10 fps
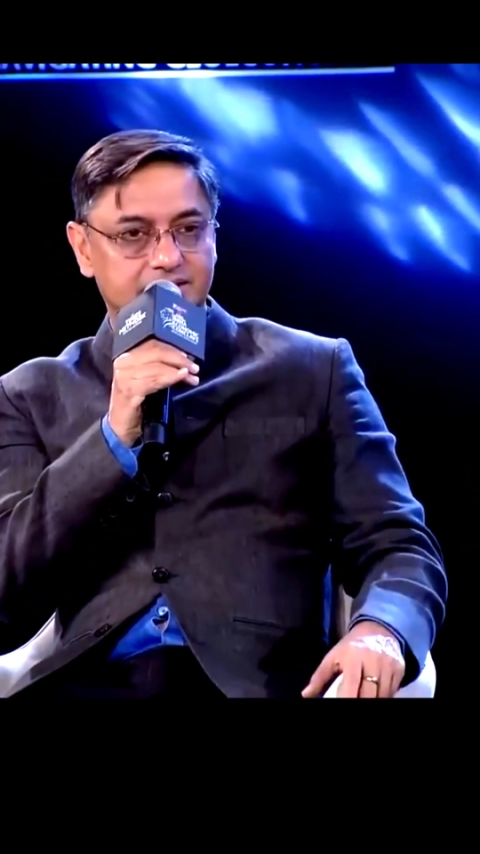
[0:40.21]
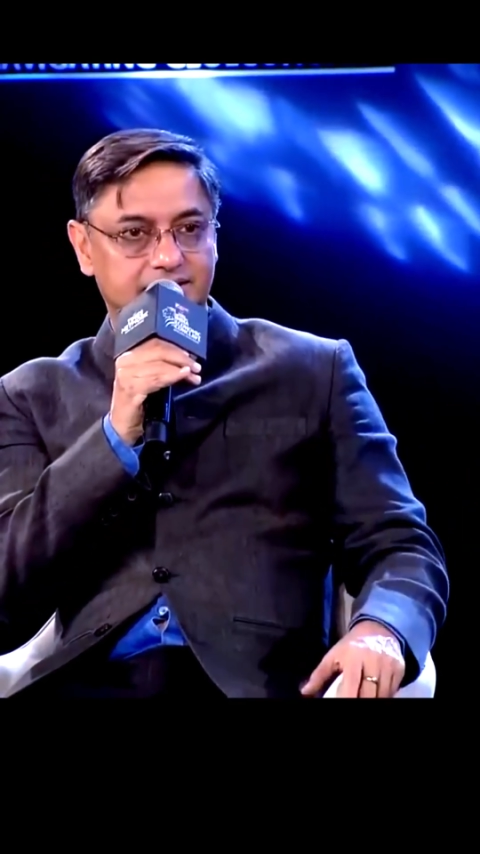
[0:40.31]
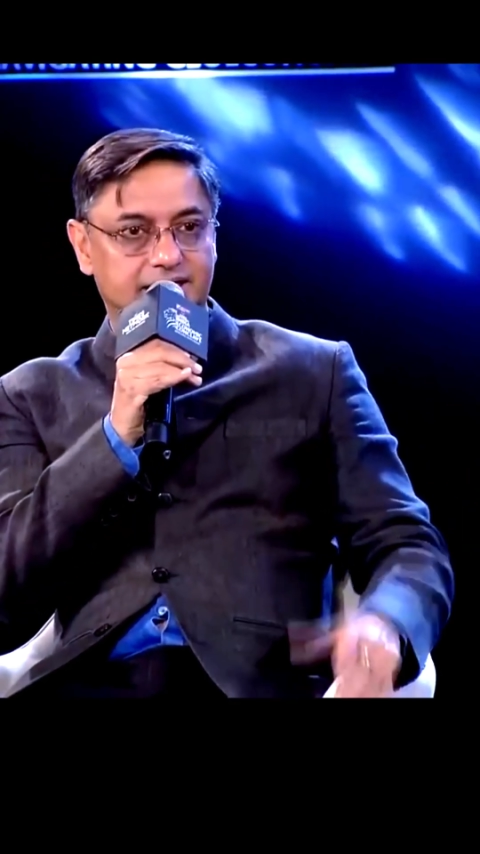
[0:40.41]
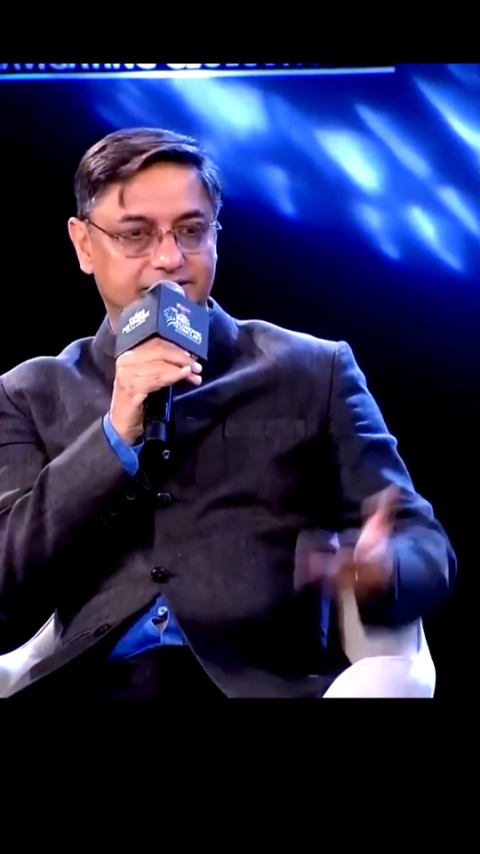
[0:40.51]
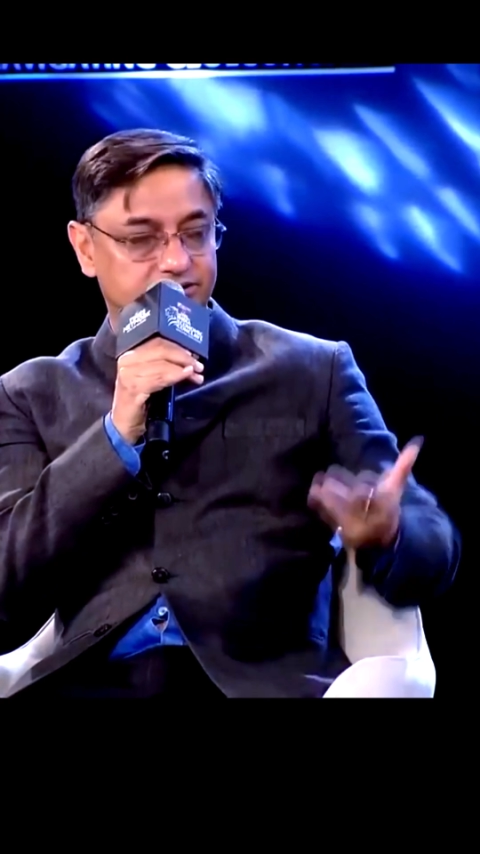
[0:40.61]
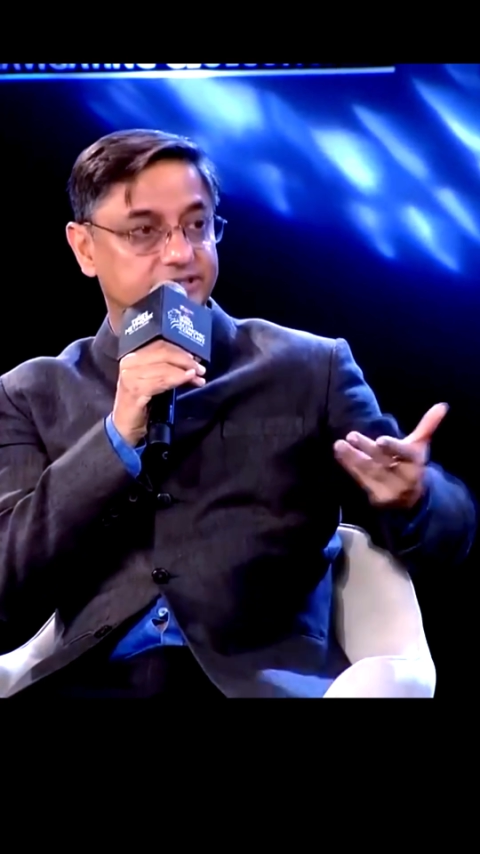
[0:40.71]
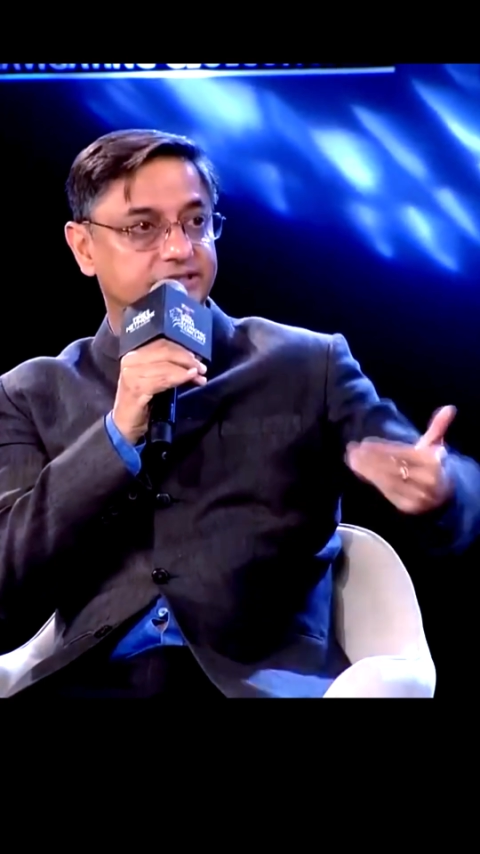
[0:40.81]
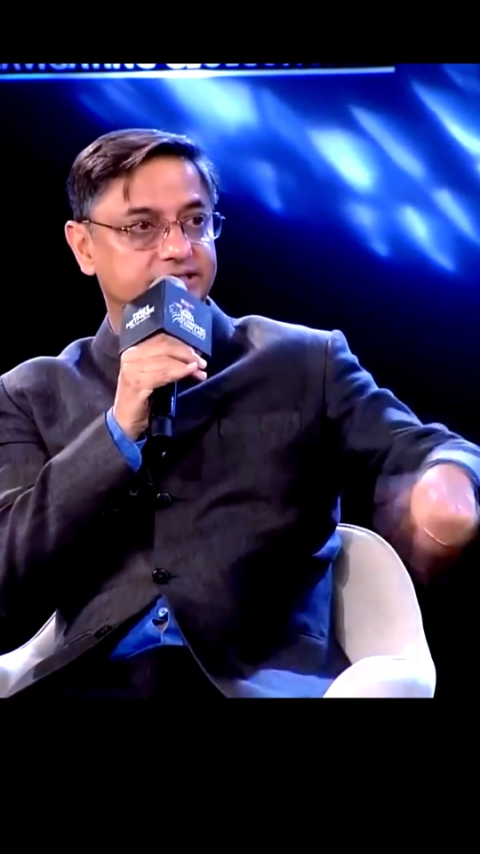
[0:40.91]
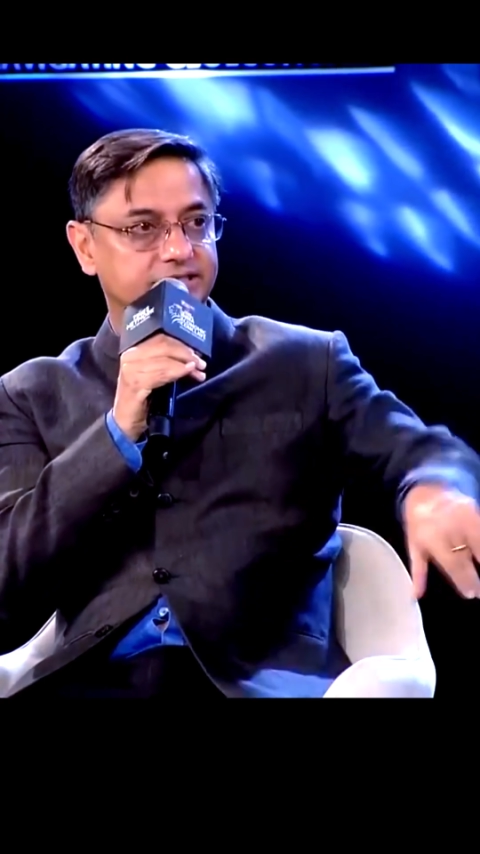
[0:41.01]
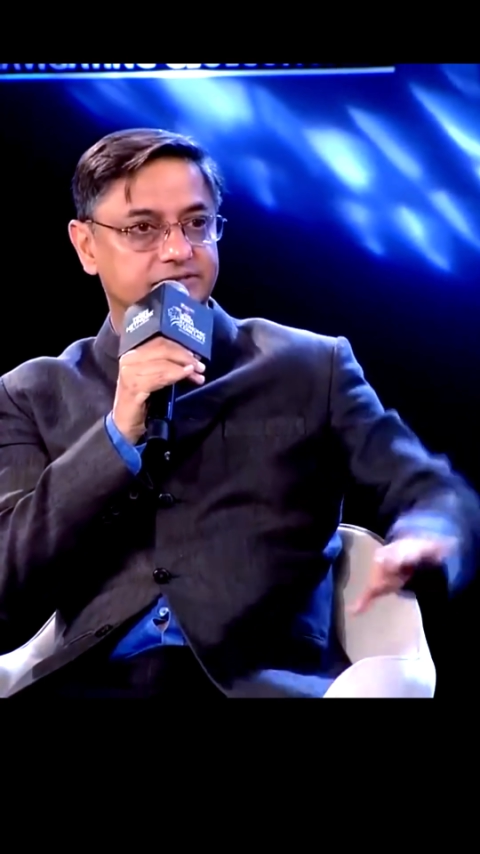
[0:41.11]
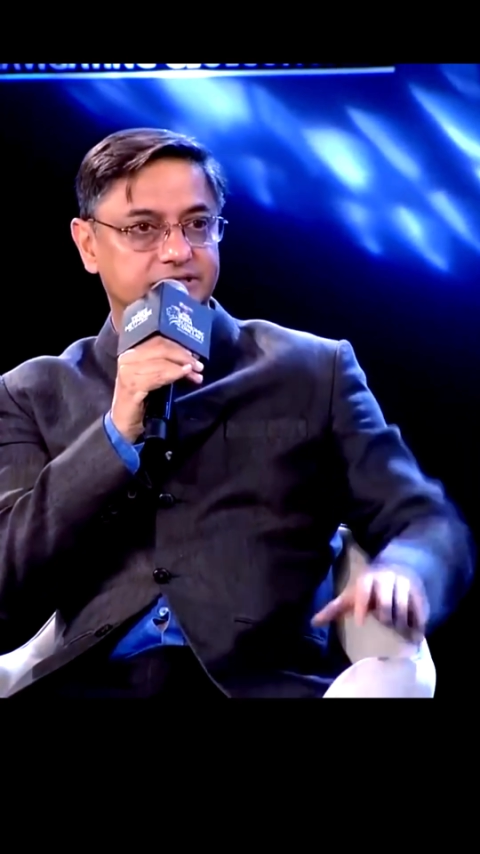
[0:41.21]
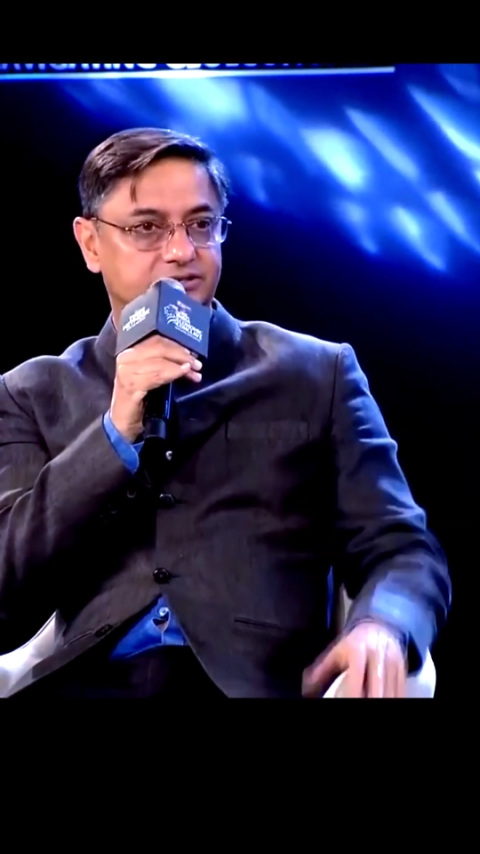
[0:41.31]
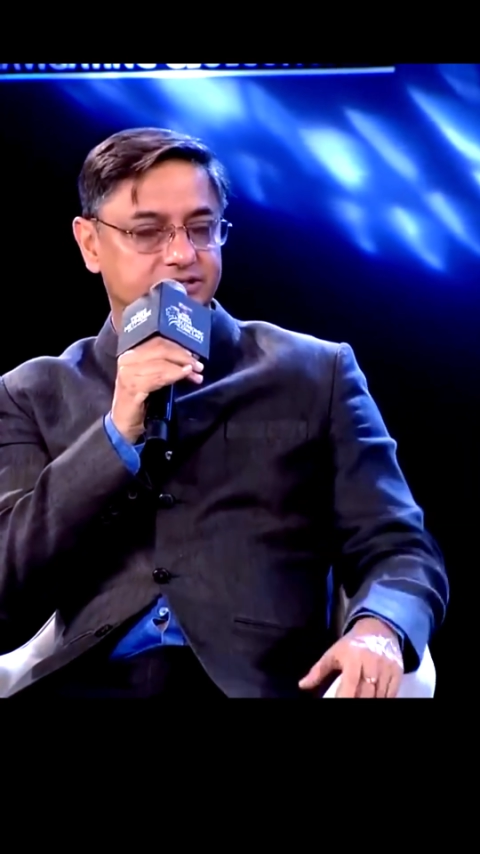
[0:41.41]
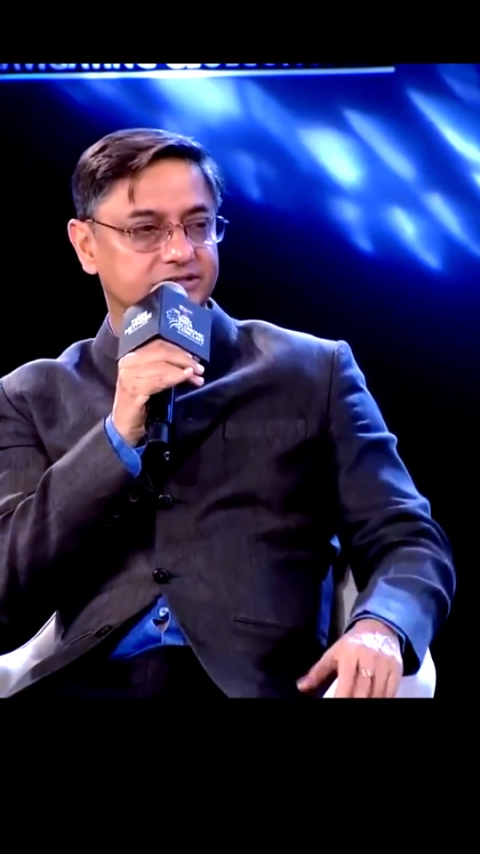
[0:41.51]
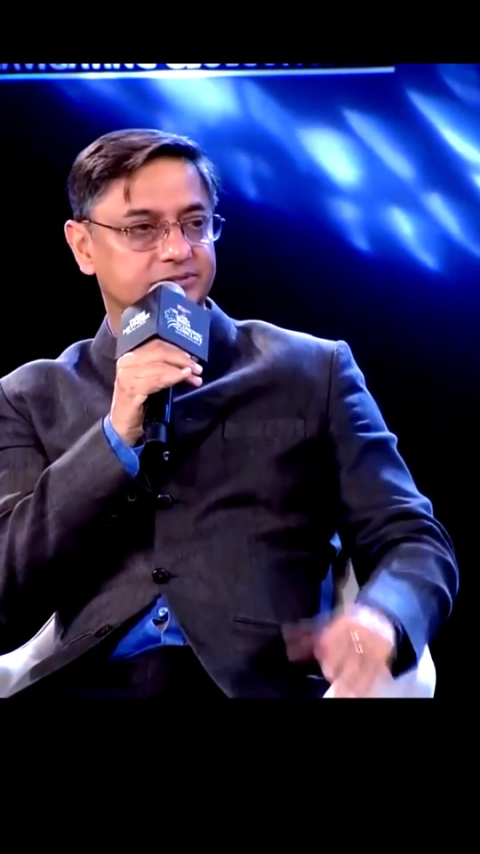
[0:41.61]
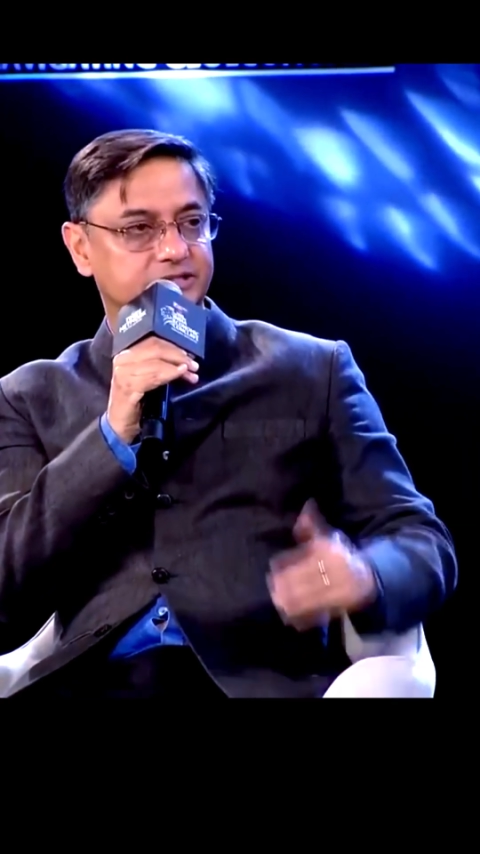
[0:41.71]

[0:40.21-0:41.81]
They are actually turning away orders